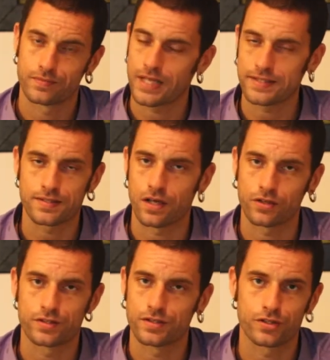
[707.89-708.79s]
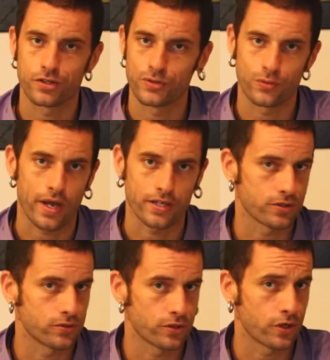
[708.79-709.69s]
That's not the good way
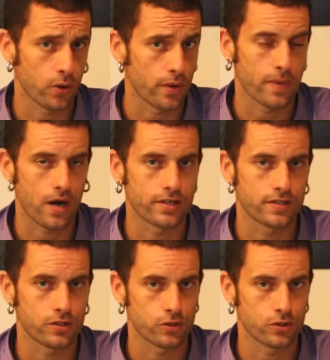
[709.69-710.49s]
to go about it.